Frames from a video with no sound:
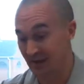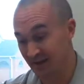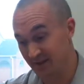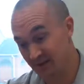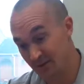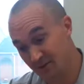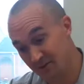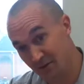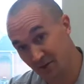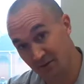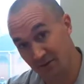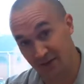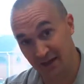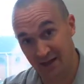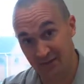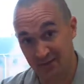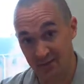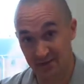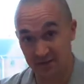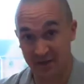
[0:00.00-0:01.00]
and you don't
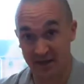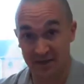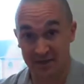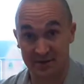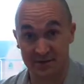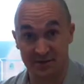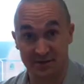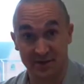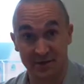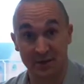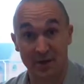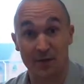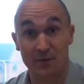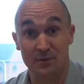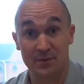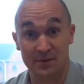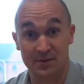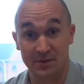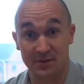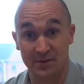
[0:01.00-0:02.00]
have to change the
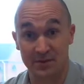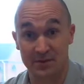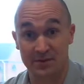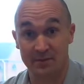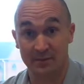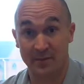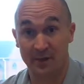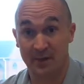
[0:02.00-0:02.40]
cone size.